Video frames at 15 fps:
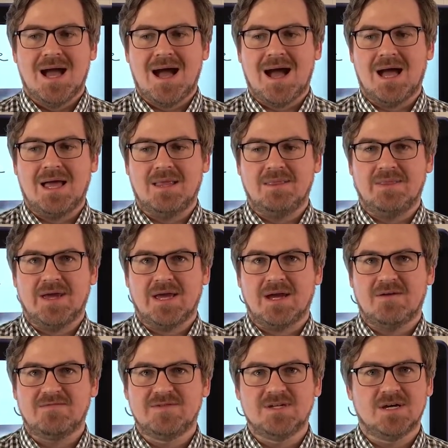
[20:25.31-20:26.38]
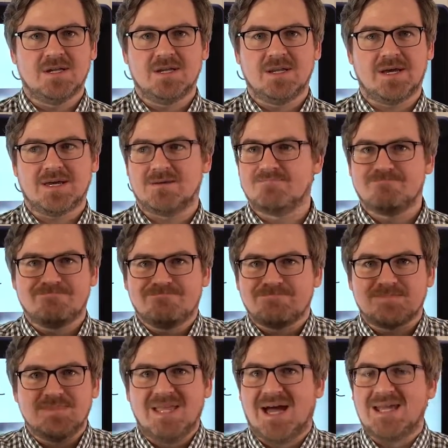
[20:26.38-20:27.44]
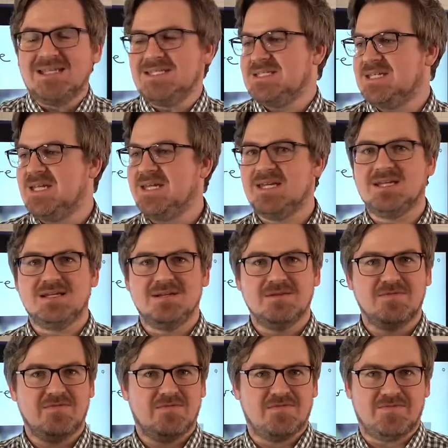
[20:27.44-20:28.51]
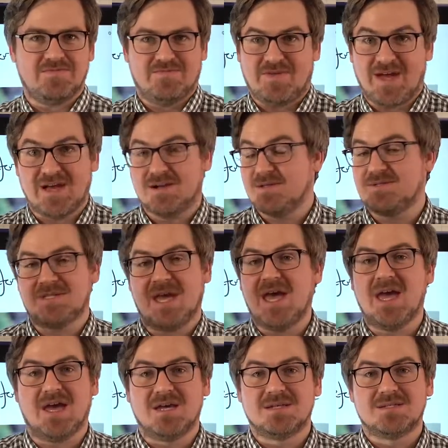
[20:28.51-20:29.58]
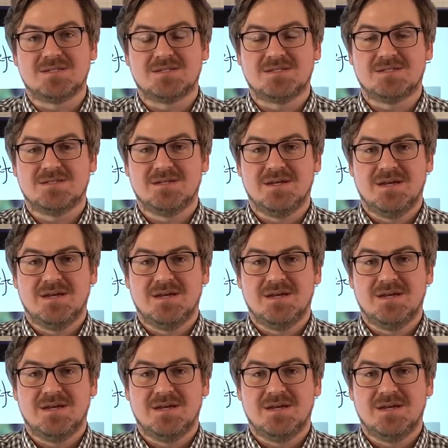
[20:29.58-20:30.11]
and they have done like 19 failed tests